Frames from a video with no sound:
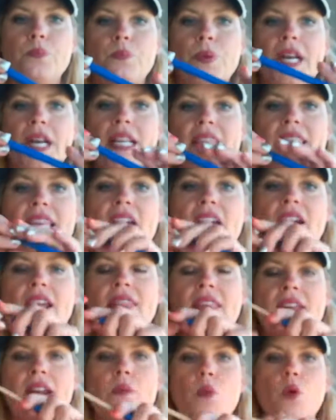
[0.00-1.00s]
put it there and
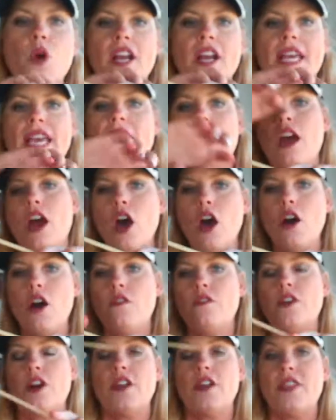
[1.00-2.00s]
then work it
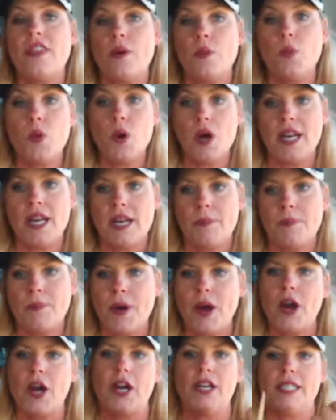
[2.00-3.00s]
over the wooden
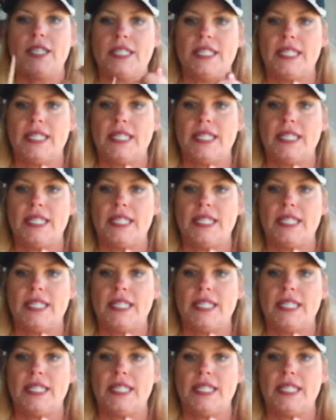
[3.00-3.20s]
part.